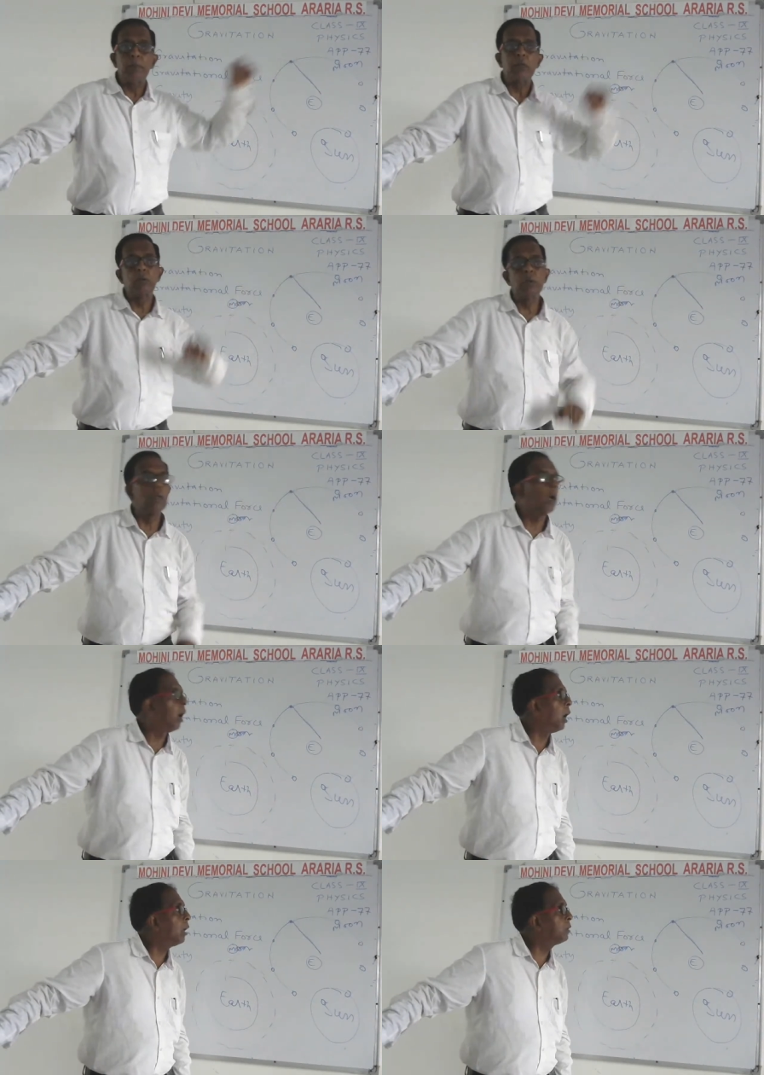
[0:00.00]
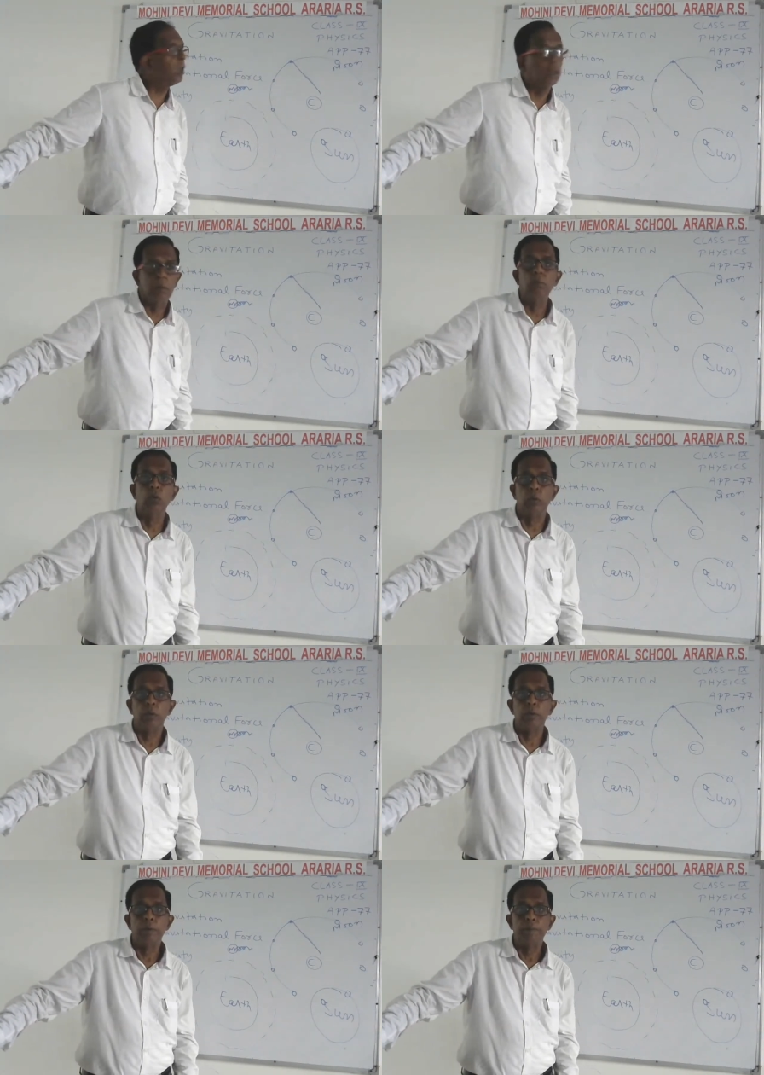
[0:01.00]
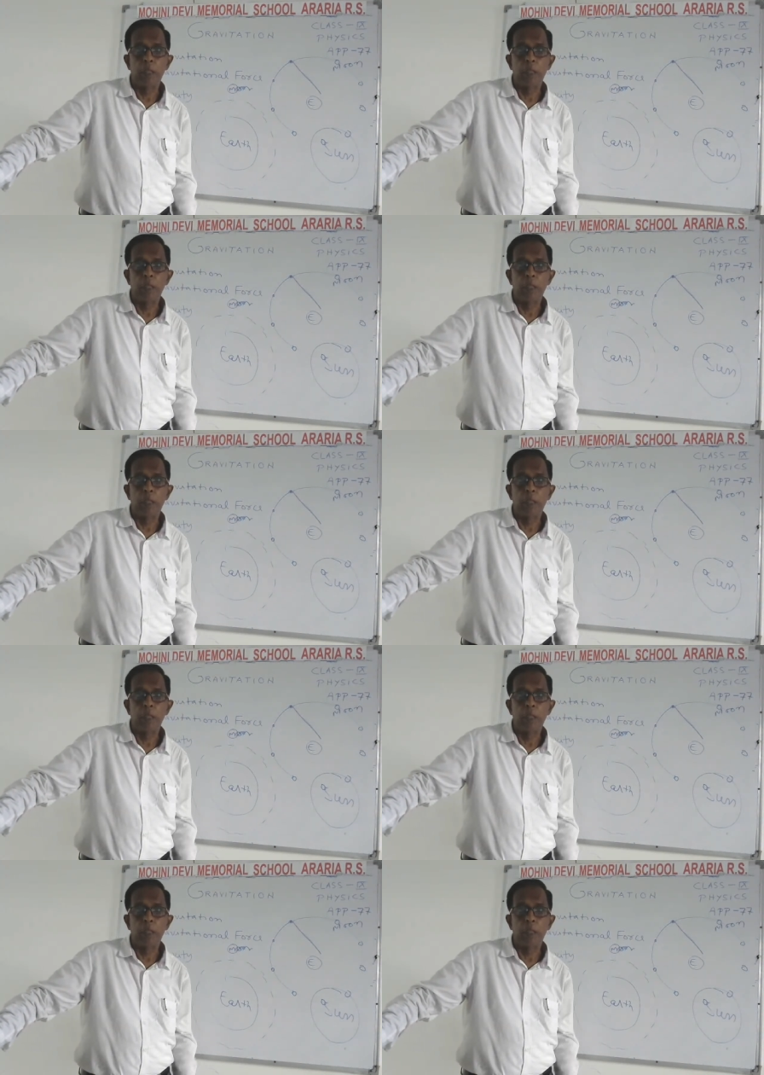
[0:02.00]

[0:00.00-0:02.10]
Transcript: between the earth and moon.